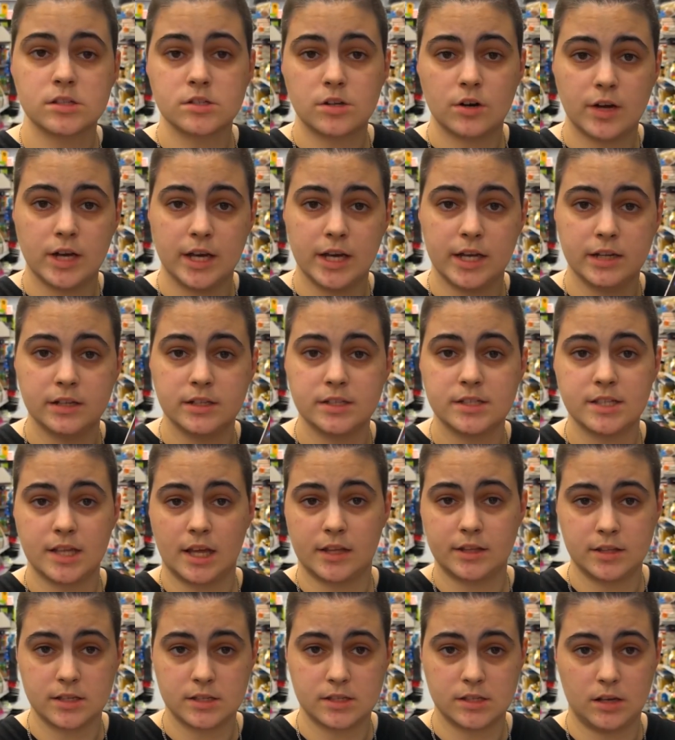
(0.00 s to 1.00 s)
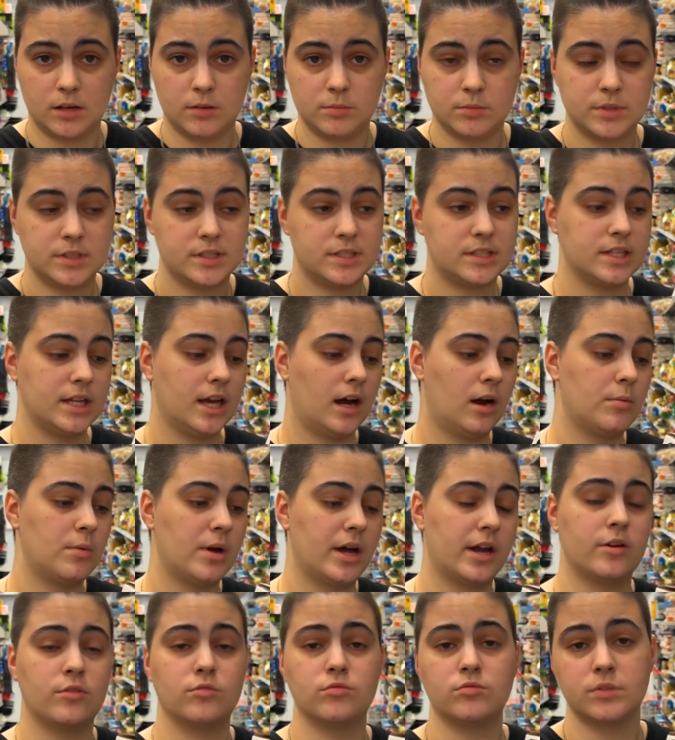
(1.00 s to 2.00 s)
go ahead, set this up, see how
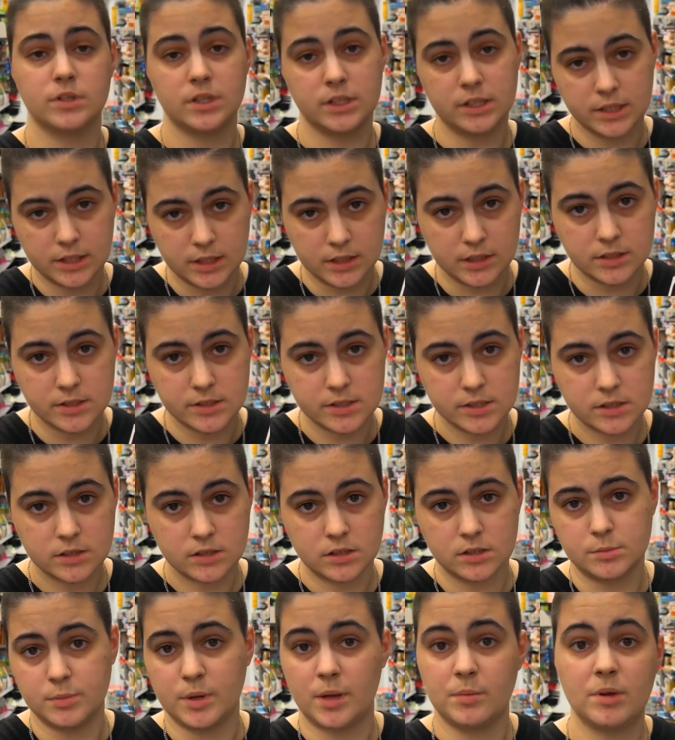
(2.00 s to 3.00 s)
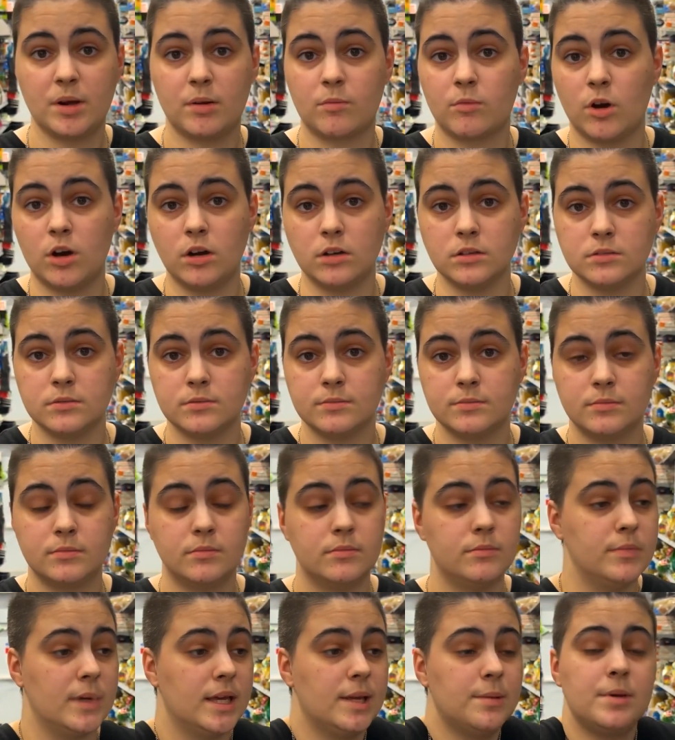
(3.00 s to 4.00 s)
bad it really is, because maybe I'm wrong.
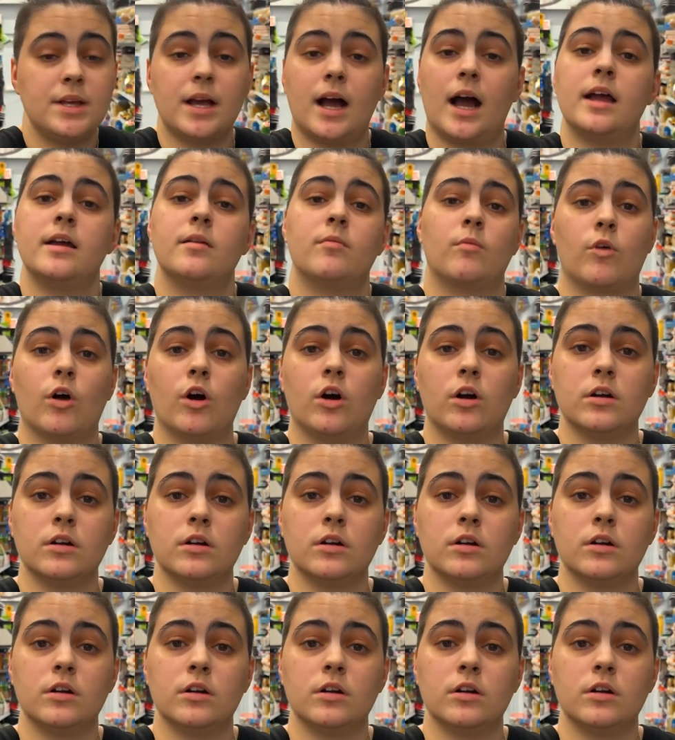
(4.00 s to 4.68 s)
Maybe I am wrong.